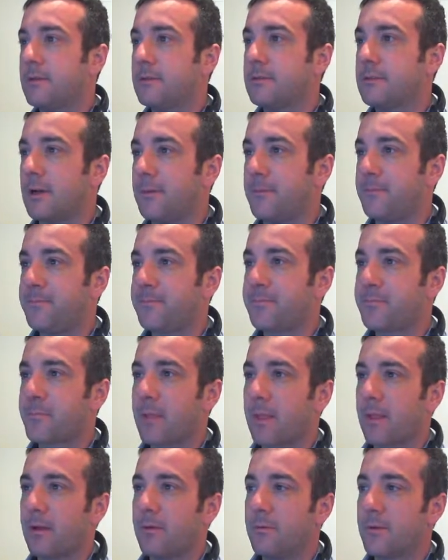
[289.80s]
So
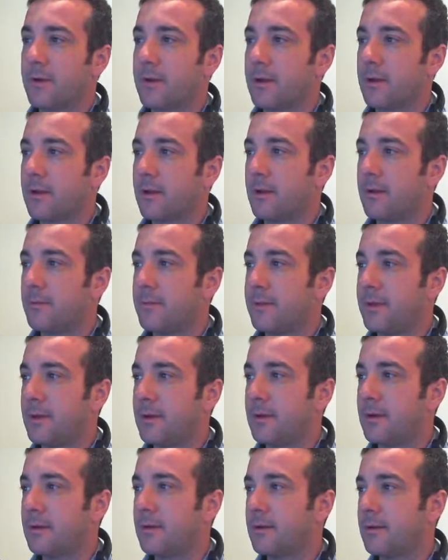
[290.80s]
we're going to come
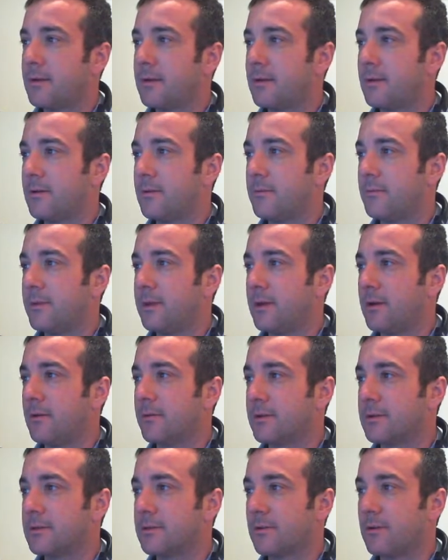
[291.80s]
here. We know
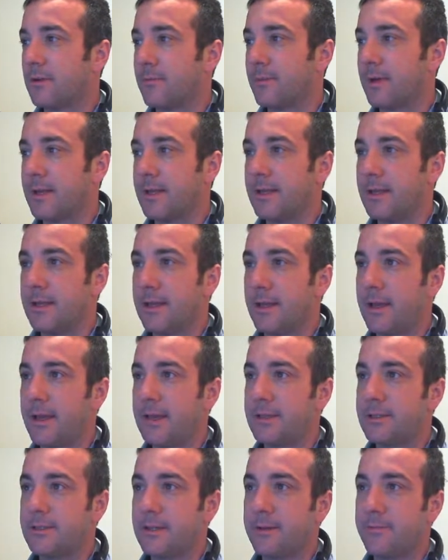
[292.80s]
we're sorting by
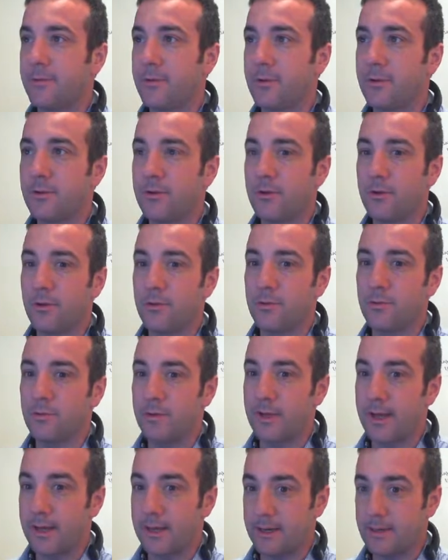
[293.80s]
EH. I'm going to go to
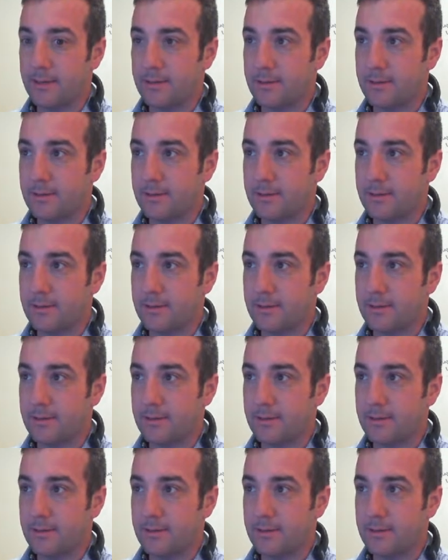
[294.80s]
Data,